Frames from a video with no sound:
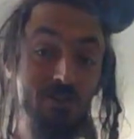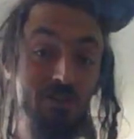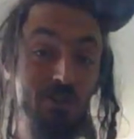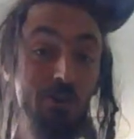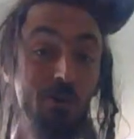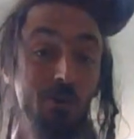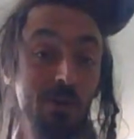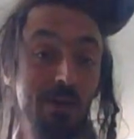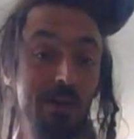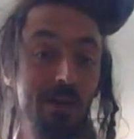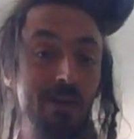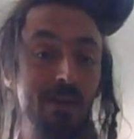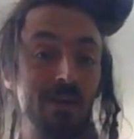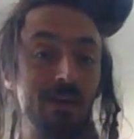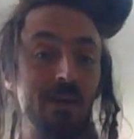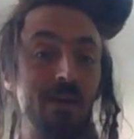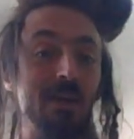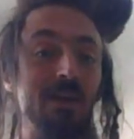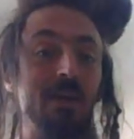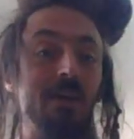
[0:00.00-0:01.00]
unit
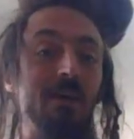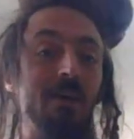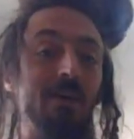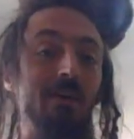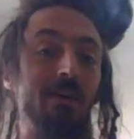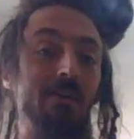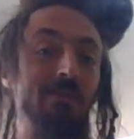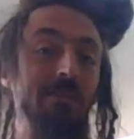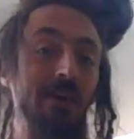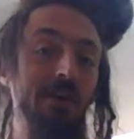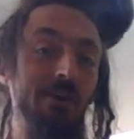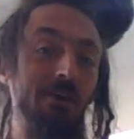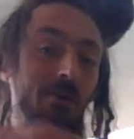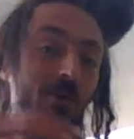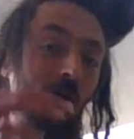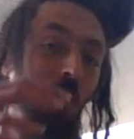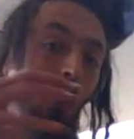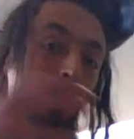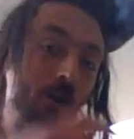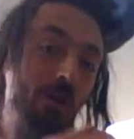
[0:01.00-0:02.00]
is that you're
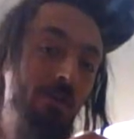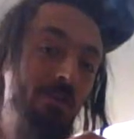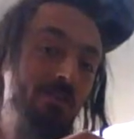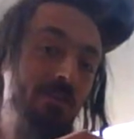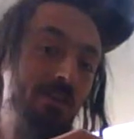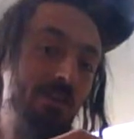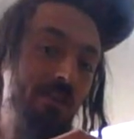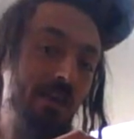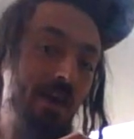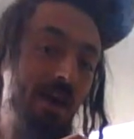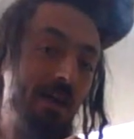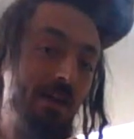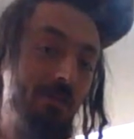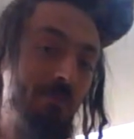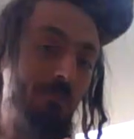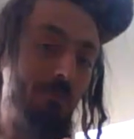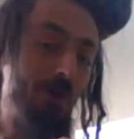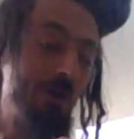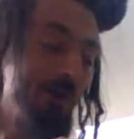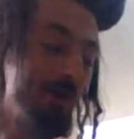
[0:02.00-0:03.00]
harnessing that,
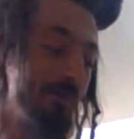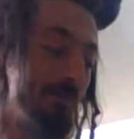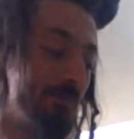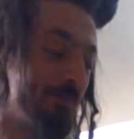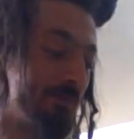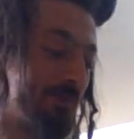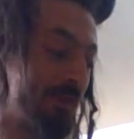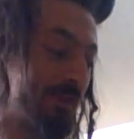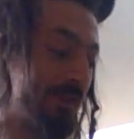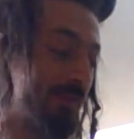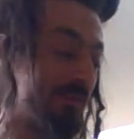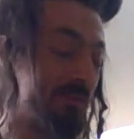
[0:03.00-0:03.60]
right? The